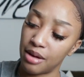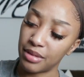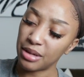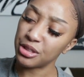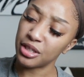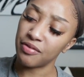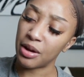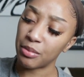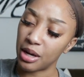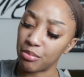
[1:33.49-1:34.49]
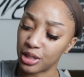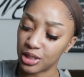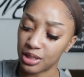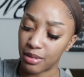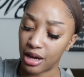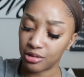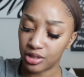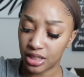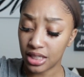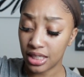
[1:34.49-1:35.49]
I'm not sure if I'm going to brush them
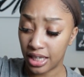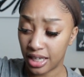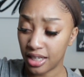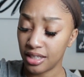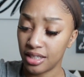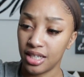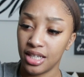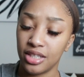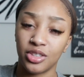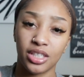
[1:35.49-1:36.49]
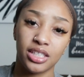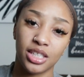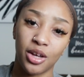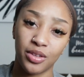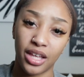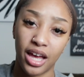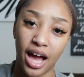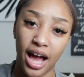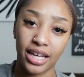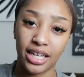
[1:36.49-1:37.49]
out just yet, just so that
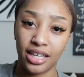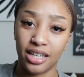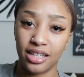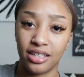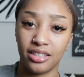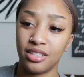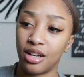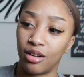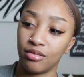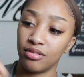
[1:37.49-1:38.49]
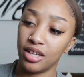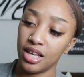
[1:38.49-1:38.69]
I can, you know,